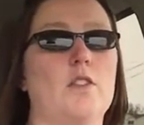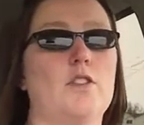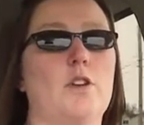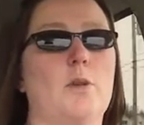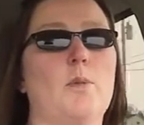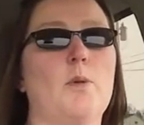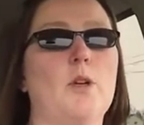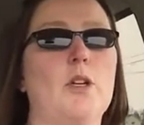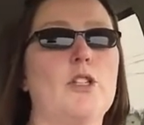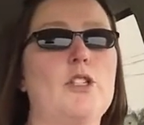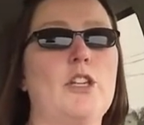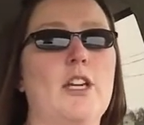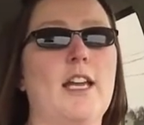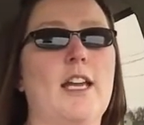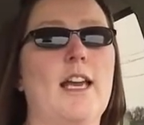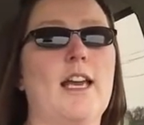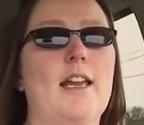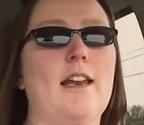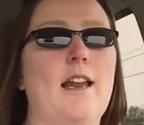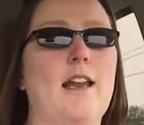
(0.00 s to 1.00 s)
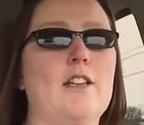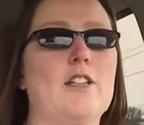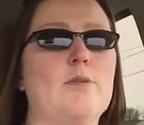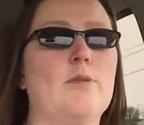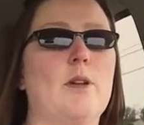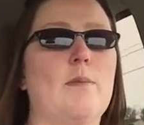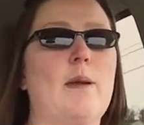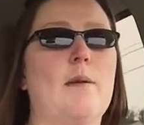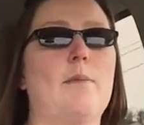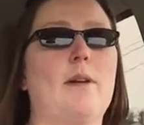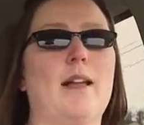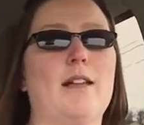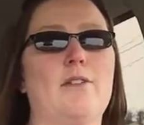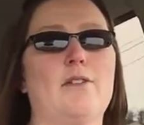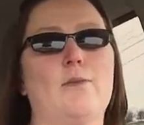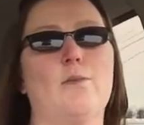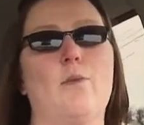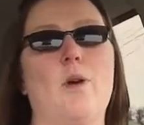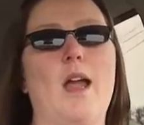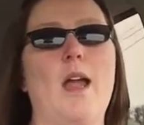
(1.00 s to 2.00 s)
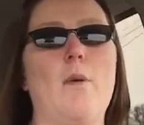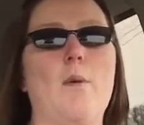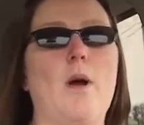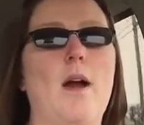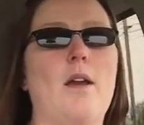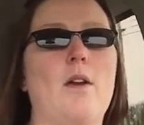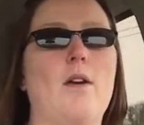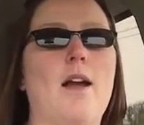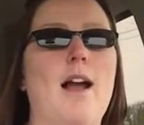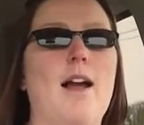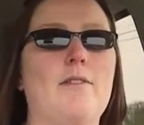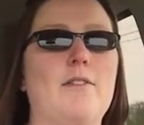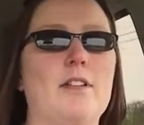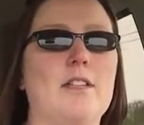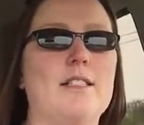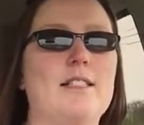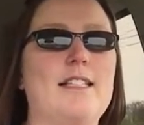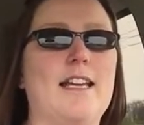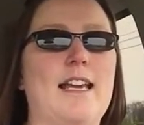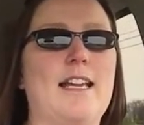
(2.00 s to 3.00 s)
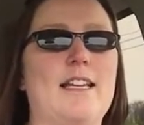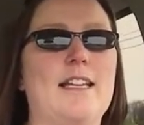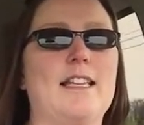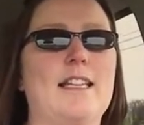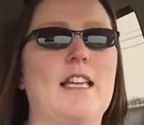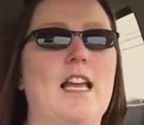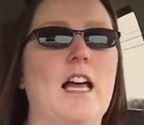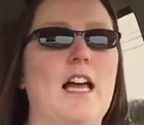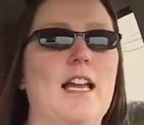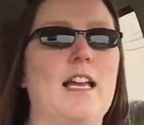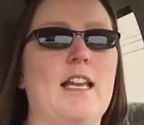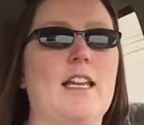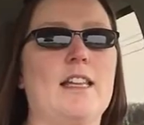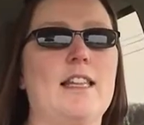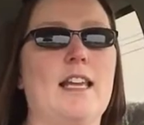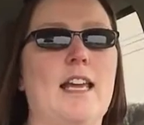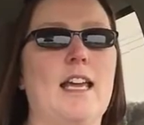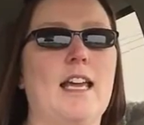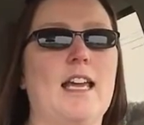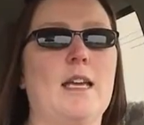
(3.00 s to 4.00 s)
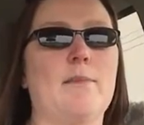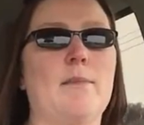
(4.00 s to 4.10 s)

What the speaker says: are pushing it, and I just want to be able to get to the point where I don't have to stand in line and think,